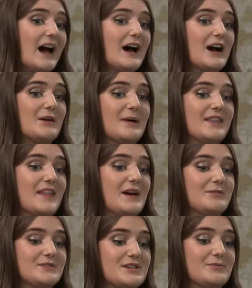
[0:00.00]
and
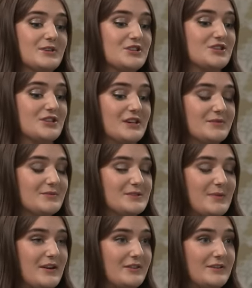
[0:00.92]
that was a wish that was
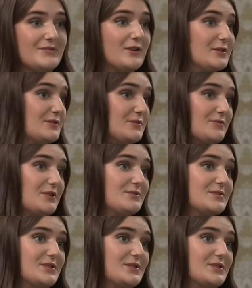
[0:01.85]
apparently followed through.